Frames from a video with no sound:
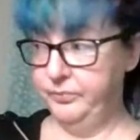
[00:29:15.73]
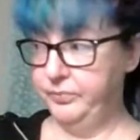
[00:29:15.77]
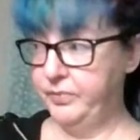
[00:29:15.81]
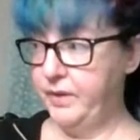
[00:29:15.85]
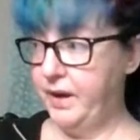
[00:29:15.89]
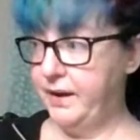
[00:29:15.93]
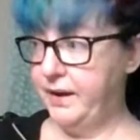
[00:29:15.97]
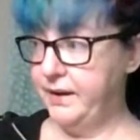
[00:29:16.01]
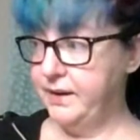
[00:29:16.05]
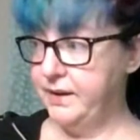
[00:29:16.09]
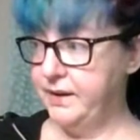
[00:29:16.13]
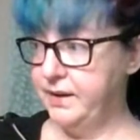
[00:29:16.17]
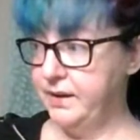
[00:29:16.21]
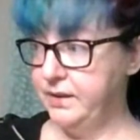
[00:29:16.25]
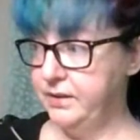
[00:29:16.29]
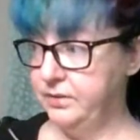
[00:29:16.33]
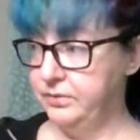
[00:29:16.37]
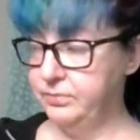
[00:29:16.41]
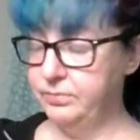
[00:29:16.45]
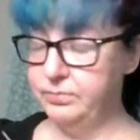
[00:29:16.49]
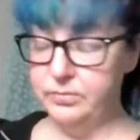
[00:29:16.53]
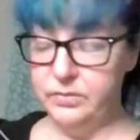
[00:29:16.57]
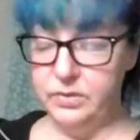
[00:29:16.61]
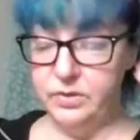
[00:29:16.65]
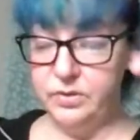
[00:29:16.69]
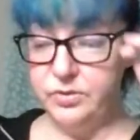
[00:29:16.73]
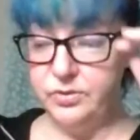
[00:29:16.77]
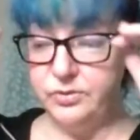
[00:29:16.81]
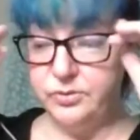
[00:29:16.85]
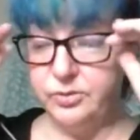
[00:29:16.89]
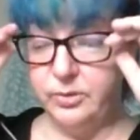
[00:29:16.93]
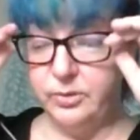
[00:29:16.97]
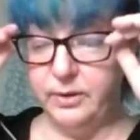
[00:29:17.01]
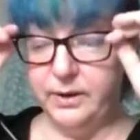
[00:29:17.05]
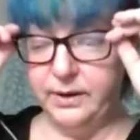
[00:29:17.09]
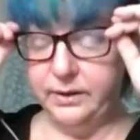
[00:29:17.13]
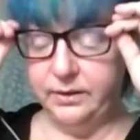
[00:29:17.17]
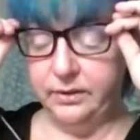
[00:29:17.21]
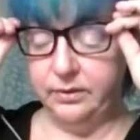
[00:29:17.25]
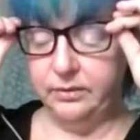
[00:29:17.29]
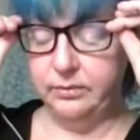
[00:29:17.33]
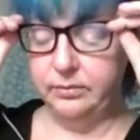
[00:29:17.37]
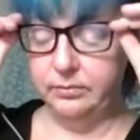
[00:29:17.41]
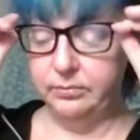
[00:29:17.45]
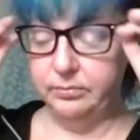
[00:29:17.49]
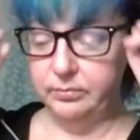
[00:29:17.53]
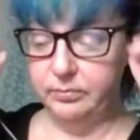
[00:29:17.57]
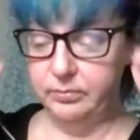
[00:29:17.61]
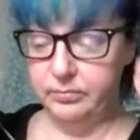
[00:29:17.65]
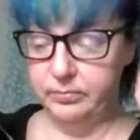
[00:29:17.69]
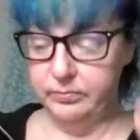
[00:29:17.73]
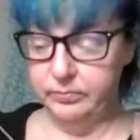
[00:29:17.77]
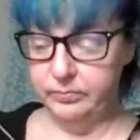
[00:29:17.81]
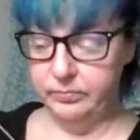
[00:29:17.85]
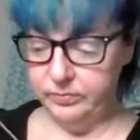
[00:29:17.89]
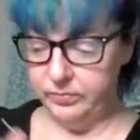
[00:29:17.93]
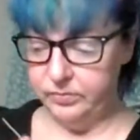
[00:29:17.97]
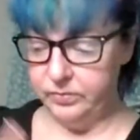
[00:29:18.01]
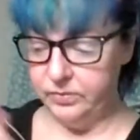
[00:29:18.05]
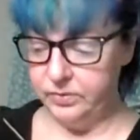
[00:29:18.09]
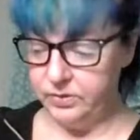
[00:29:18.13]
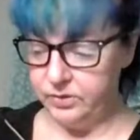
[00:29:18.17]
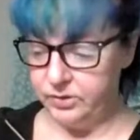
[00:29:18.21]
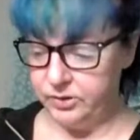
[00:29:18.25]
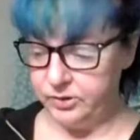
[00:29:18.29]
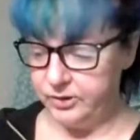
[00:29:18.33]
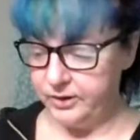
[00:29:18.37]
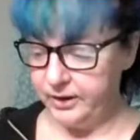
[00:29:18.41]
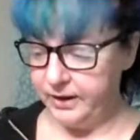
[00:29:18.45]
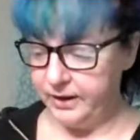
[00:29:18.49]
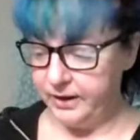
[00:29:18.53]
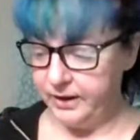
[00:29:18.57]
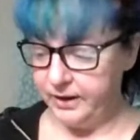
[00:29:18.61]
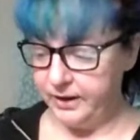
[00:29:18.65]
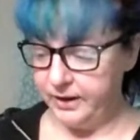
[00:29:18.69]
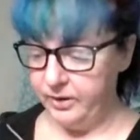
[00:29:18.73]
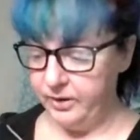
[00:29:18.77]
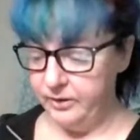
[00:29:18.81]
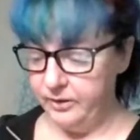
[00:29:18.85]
I can string together